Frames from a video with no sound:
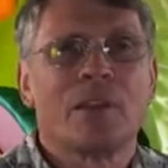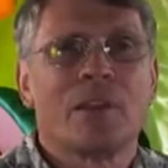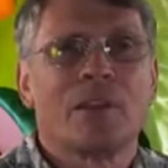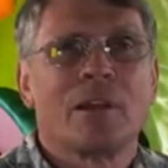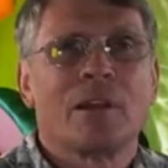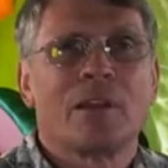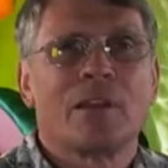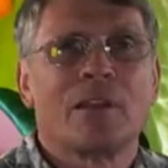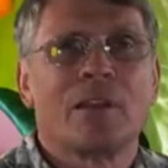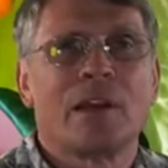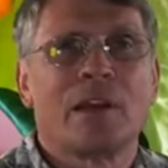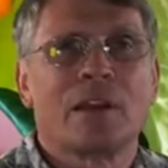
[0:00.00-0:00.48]

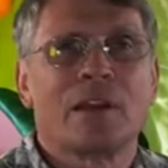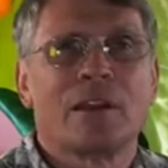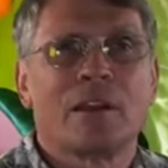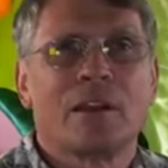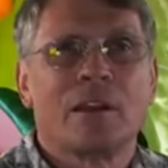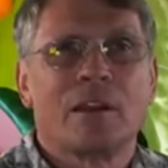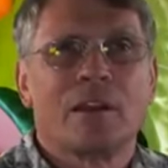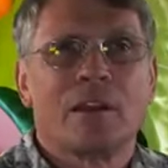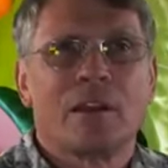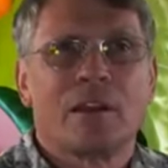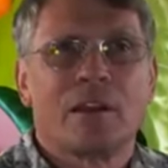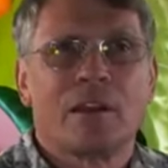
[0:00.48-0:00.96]
That
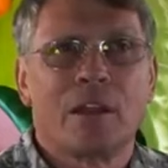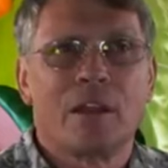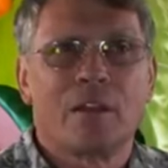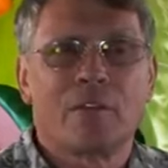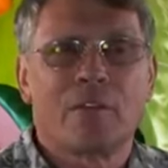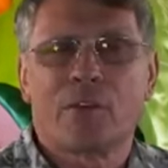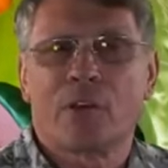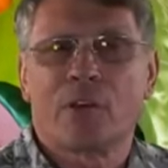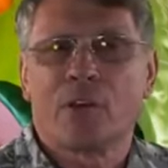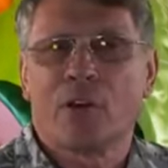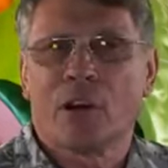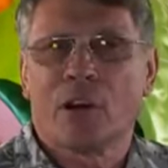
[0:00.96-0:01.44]

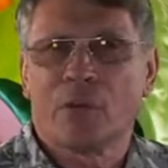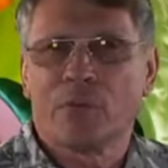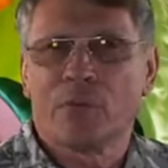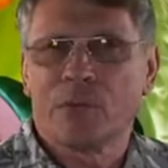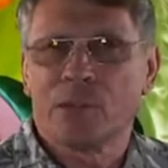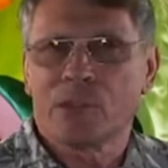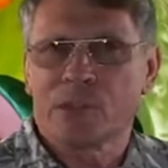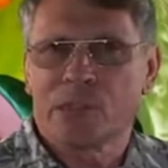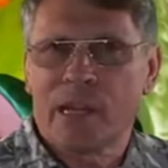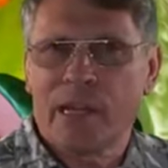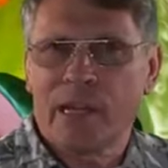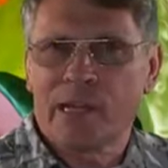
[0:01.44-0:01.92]
if there are
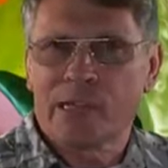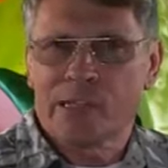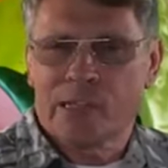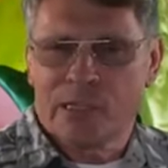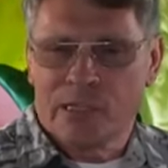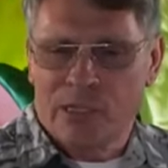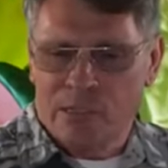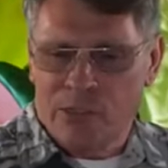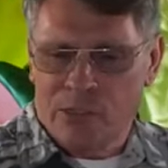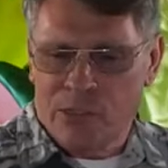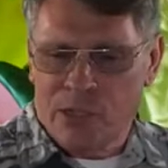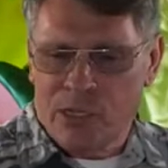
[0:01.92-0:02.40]
mistakes
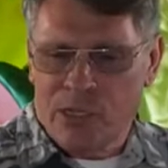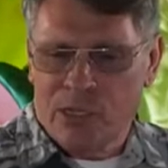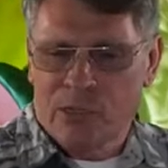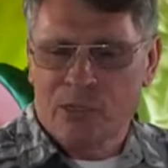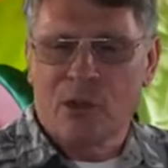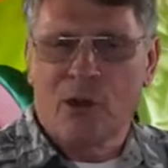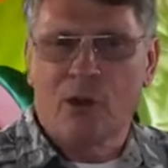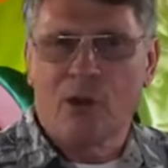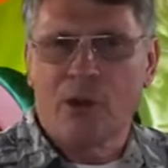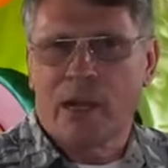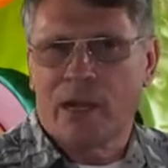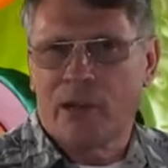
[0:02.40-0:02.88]
in the gene
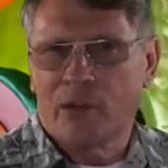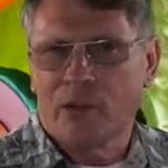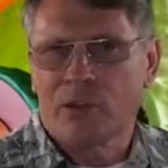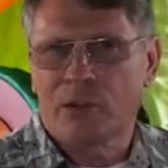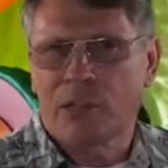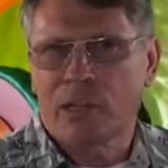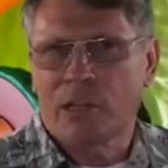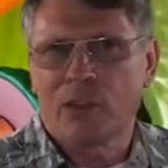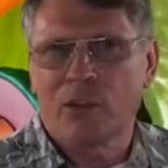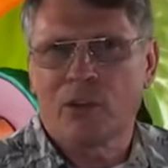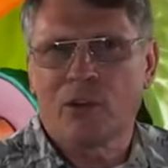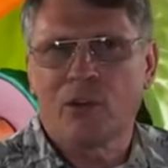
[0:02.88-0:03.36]
code, I don't
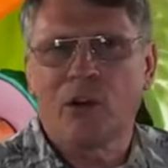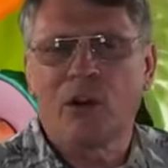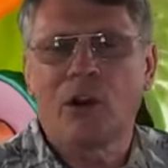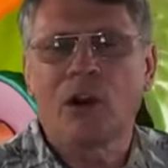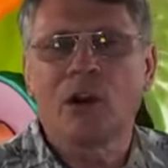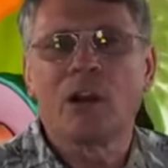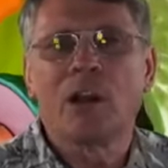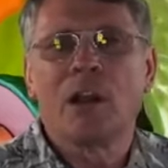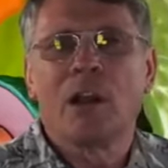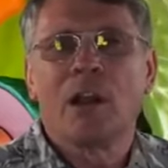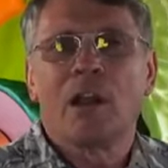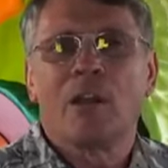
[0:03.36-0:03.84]
think there
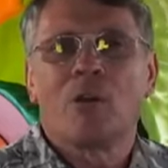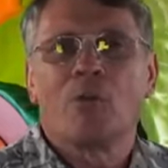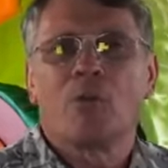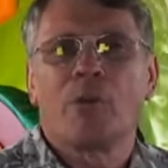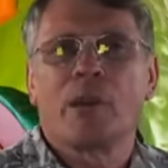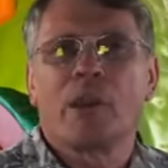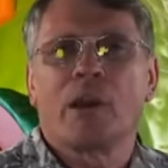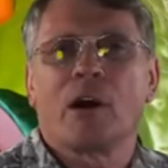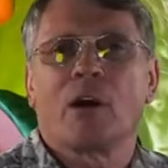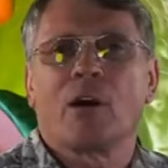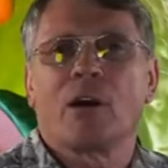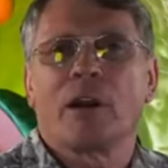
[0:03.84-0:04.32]
are.
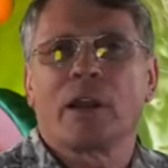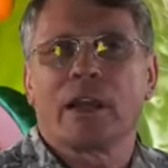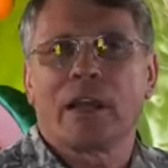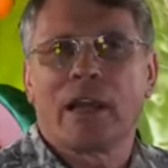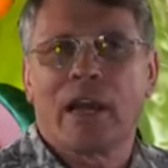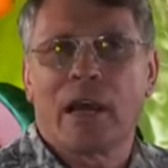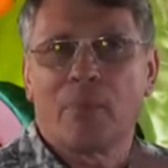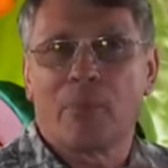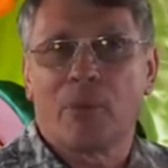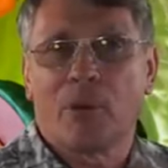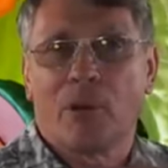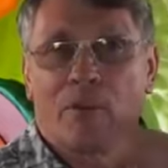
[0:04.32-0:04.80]
We are a
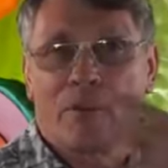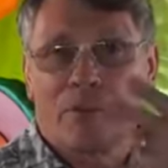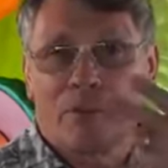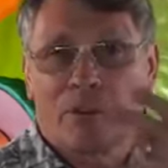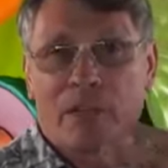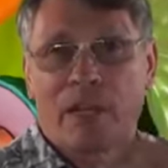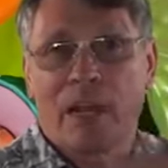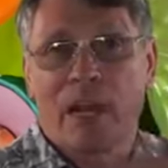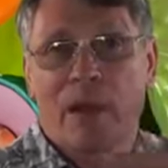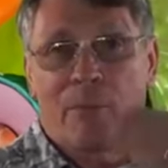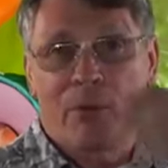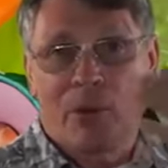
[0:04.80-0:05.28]
copy off of
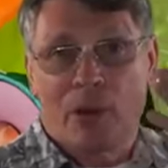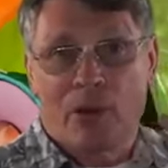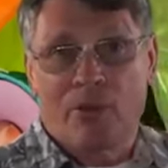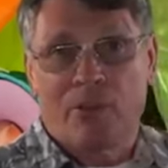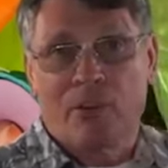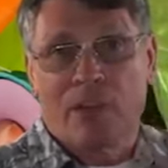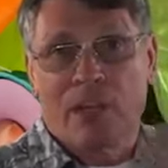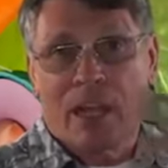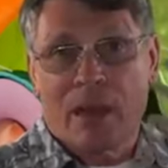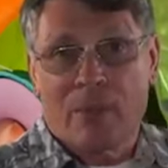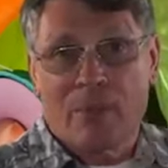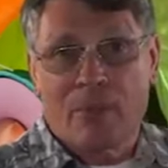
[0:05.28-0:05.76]
a copy off
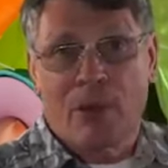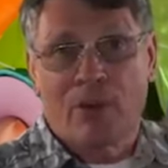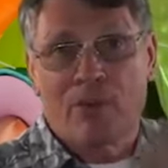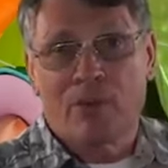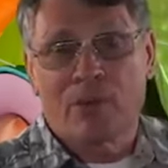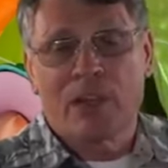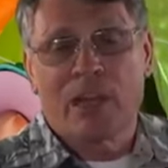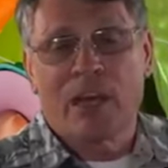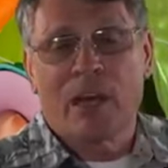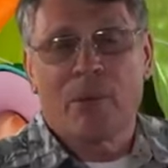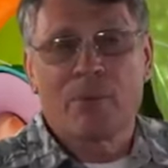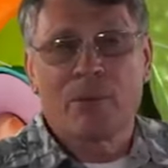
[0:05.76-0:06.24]
a copy off
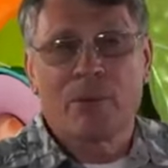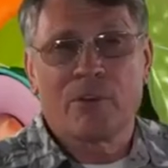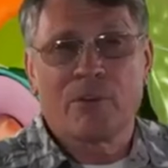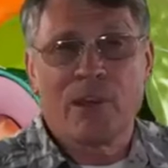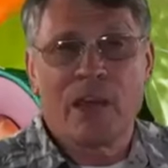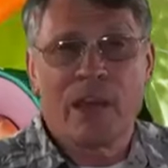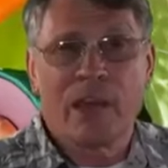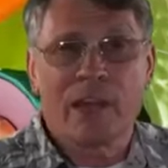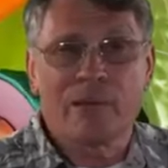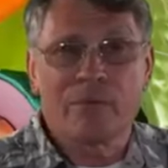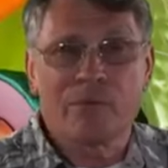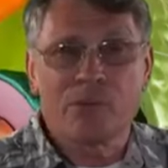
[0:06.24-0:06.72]
a copy of
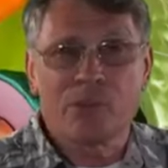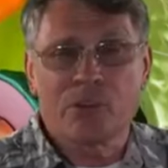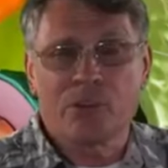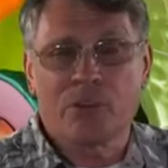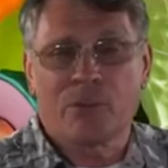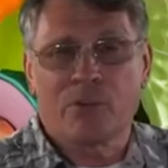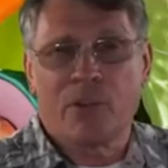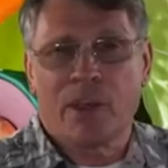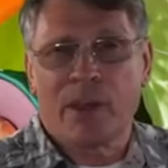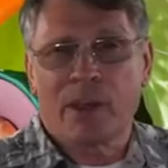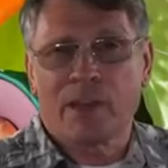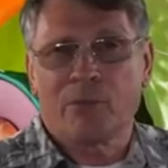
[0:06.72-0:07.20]
Adam, so
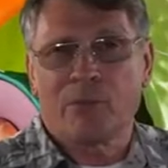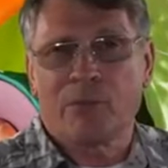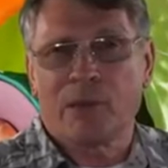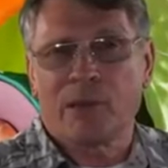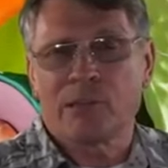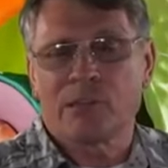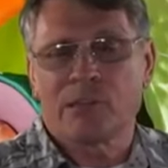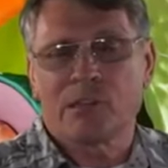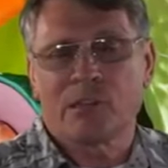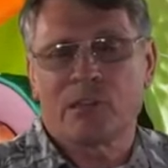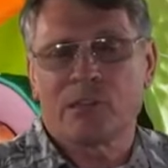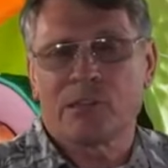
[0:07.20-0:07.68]
the fact that we
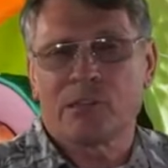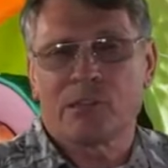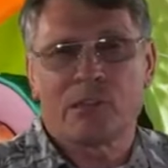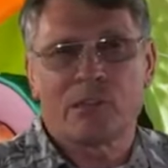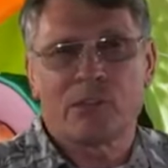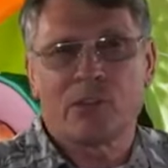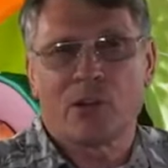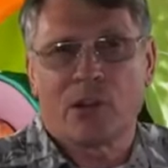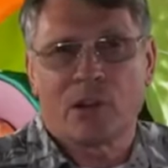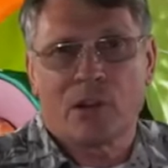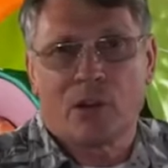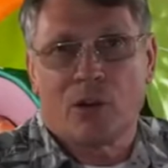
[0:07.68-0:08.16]
can still
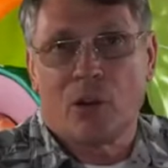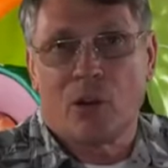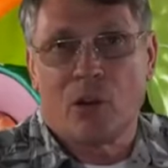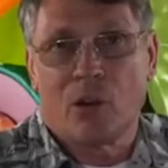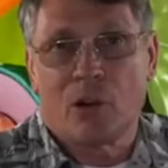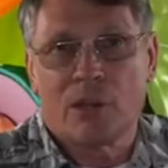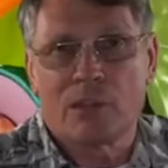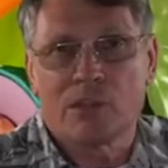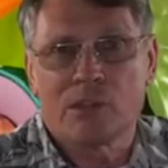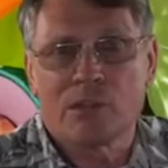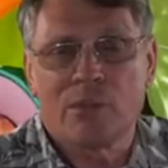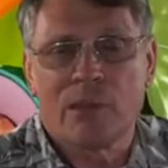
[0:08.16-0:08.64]
talk at
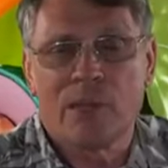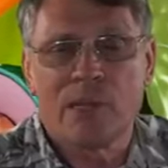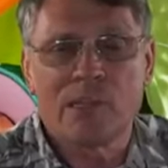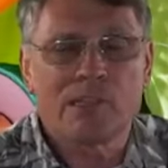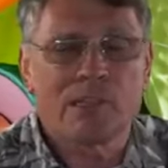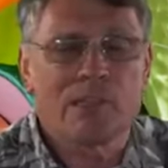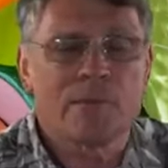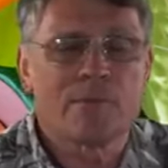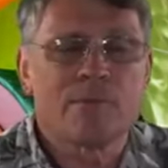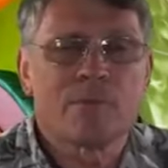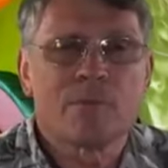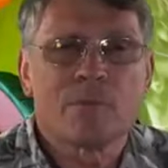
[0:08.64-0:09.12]
all is
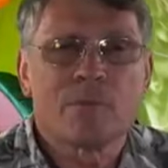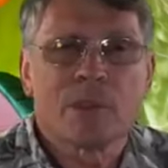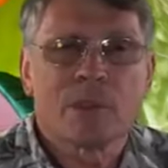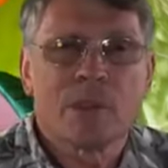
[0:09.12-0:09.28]
amazing.